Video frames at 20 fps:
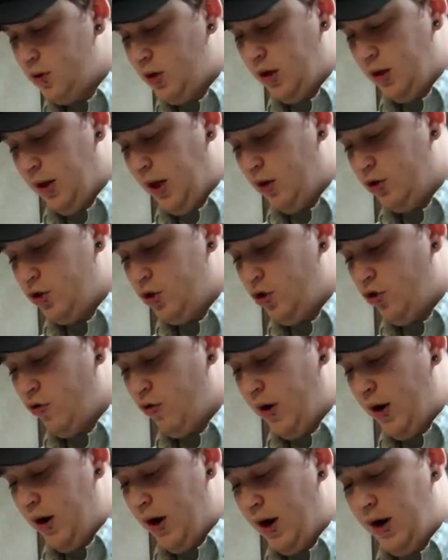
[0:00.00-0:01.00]
It allows you to
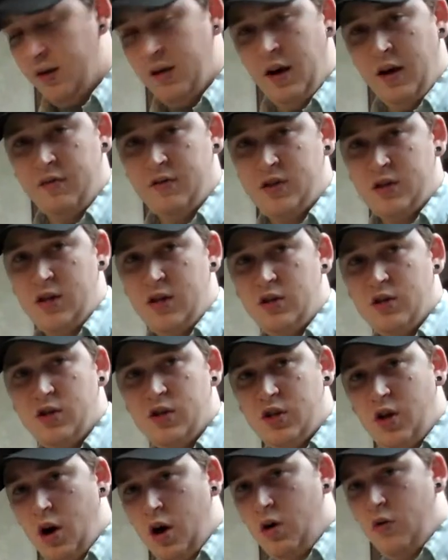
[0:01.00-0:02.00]
create, I've seen
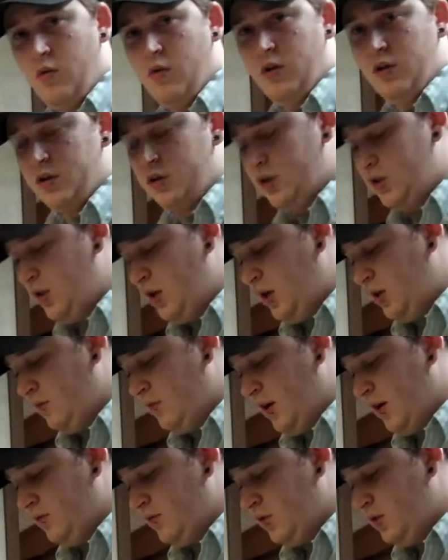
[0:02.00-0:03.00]
Star Wars
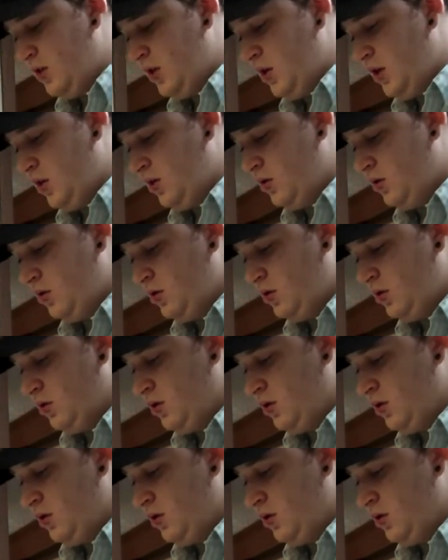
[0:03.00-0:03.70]
themed, I've seen,